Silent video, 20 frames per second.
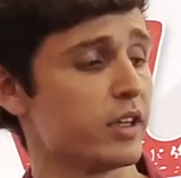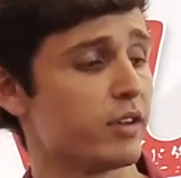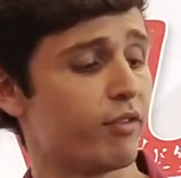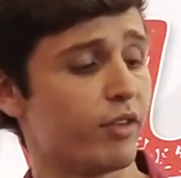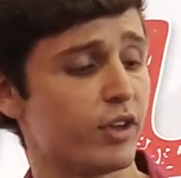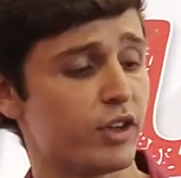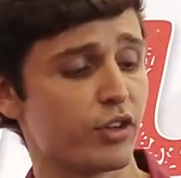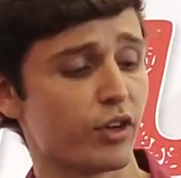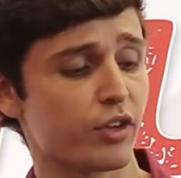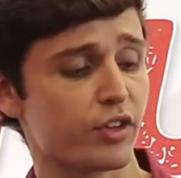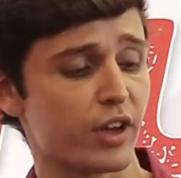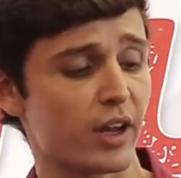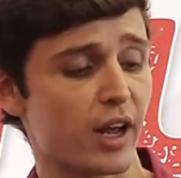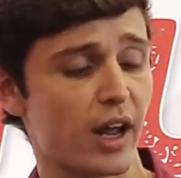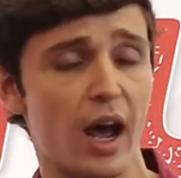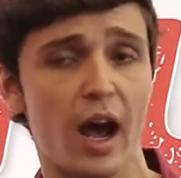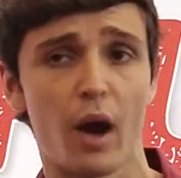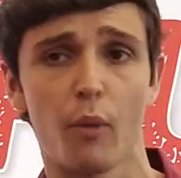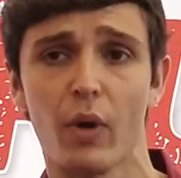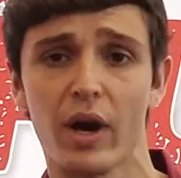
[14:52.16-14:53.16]
It features a
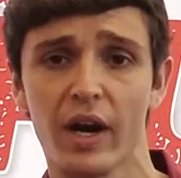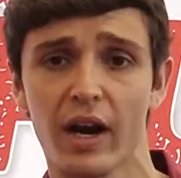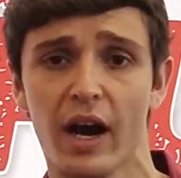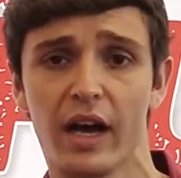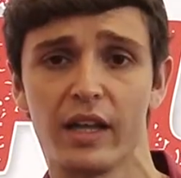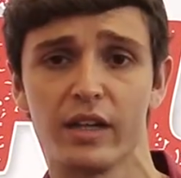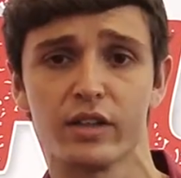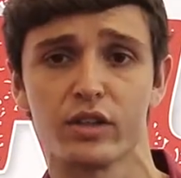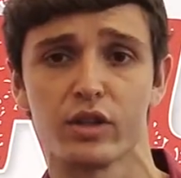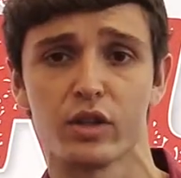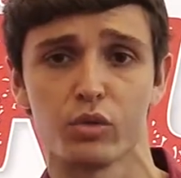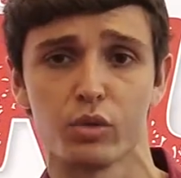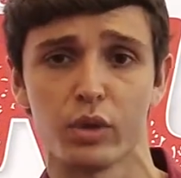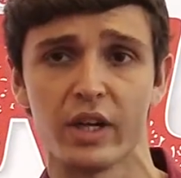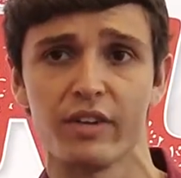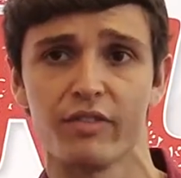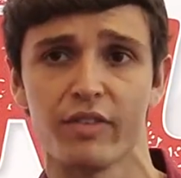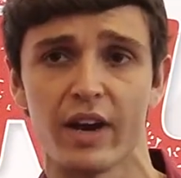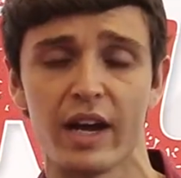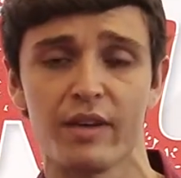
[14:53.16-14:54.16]

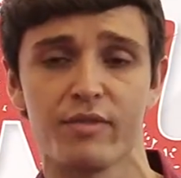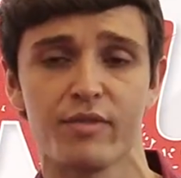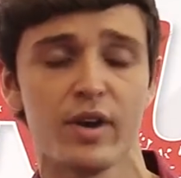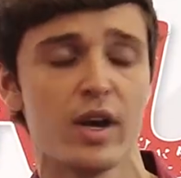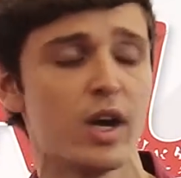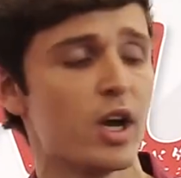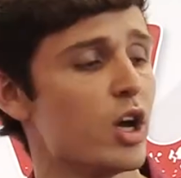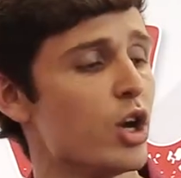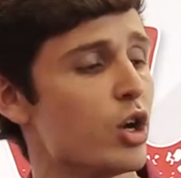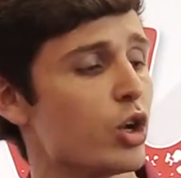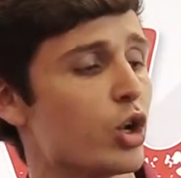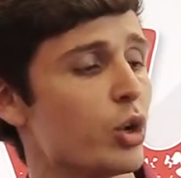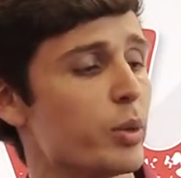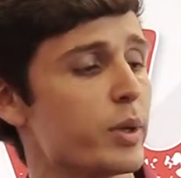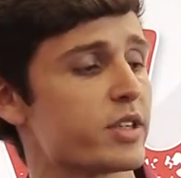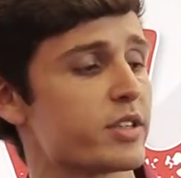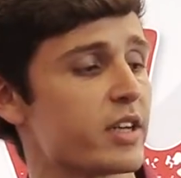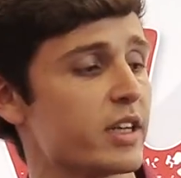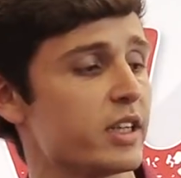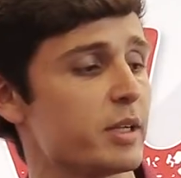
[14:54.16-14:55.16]
125
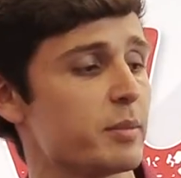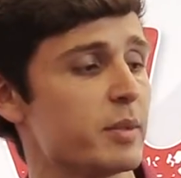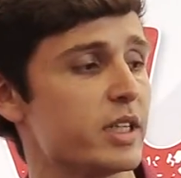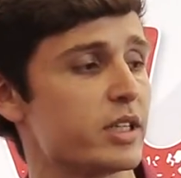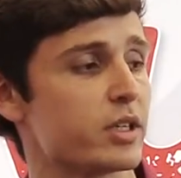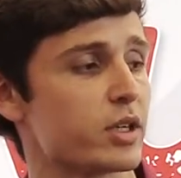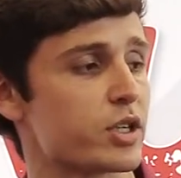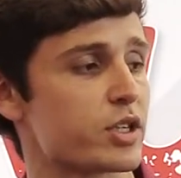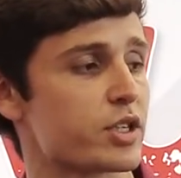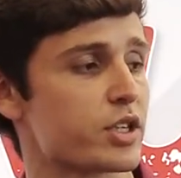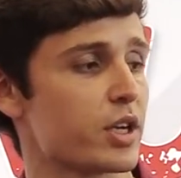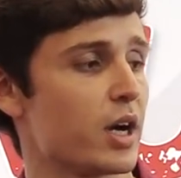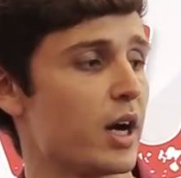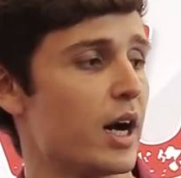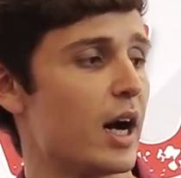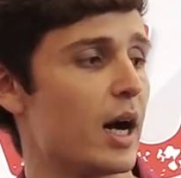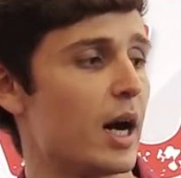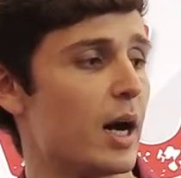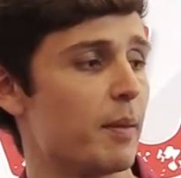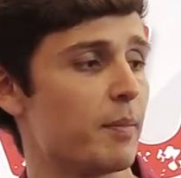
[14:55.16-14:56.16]
cubic centimeters
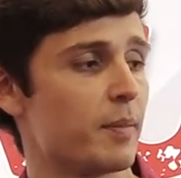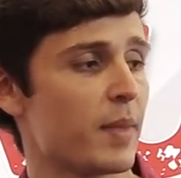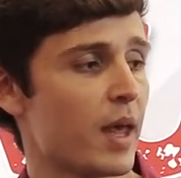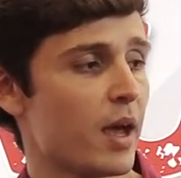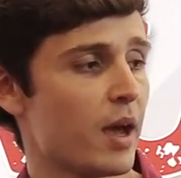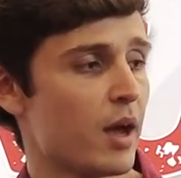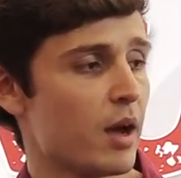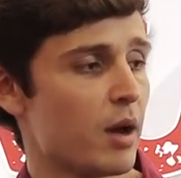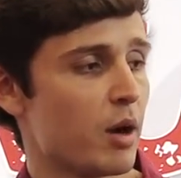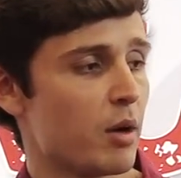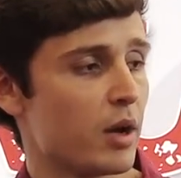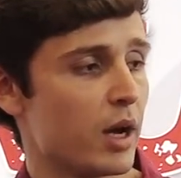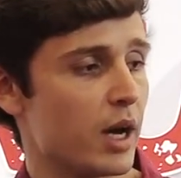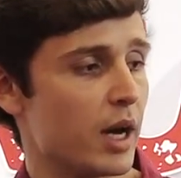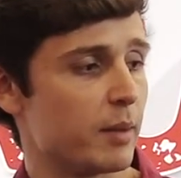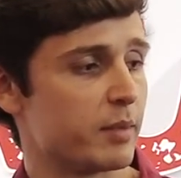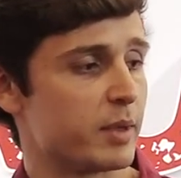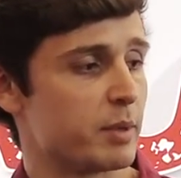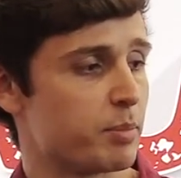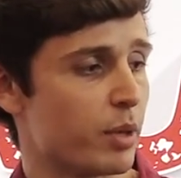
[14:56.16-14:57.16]

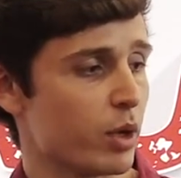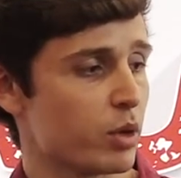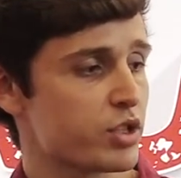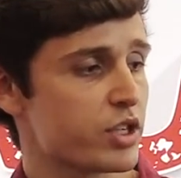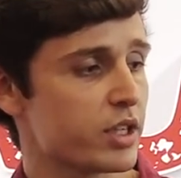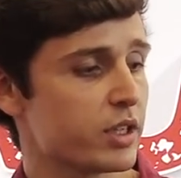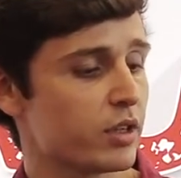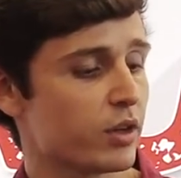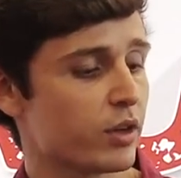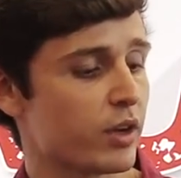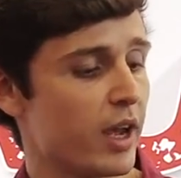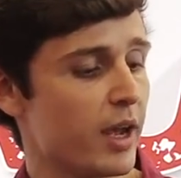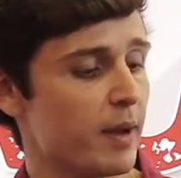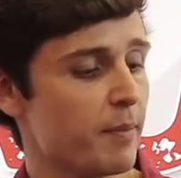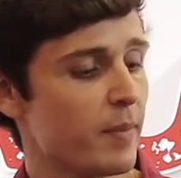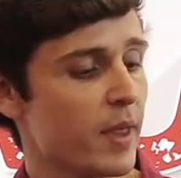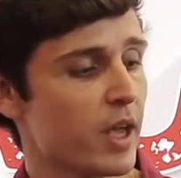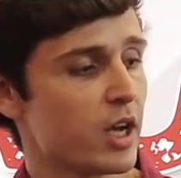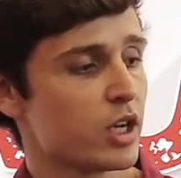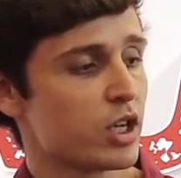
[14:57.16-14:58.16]
deposit, okay?
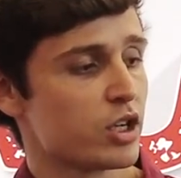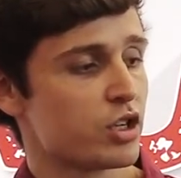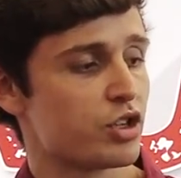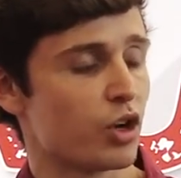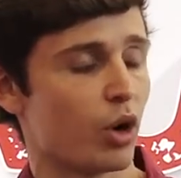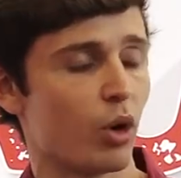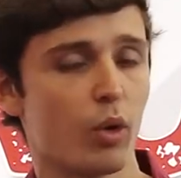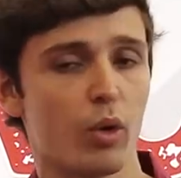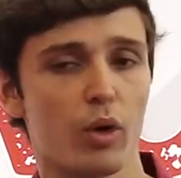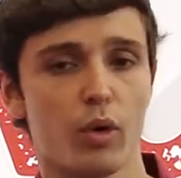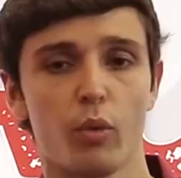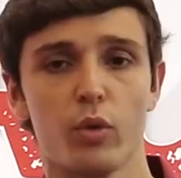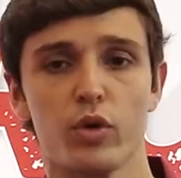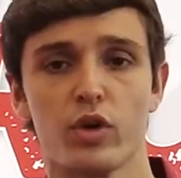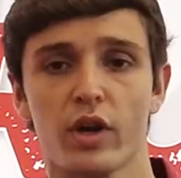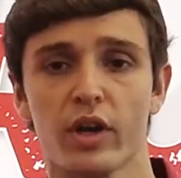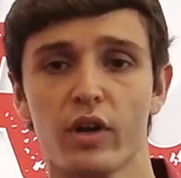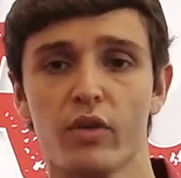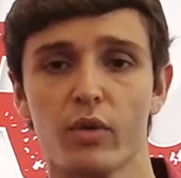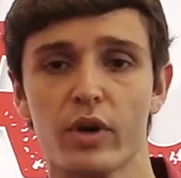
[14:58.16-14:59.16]
So you
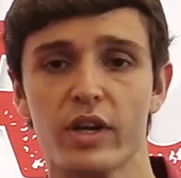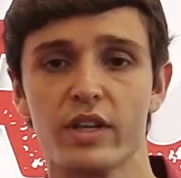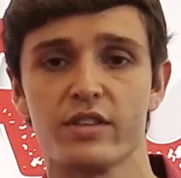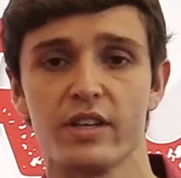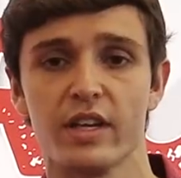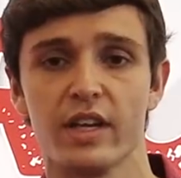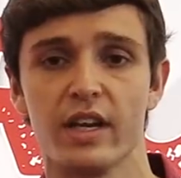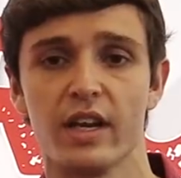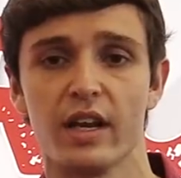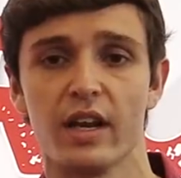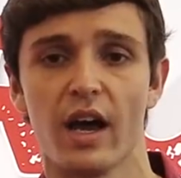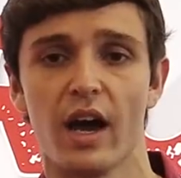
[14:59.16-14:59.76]
can reach in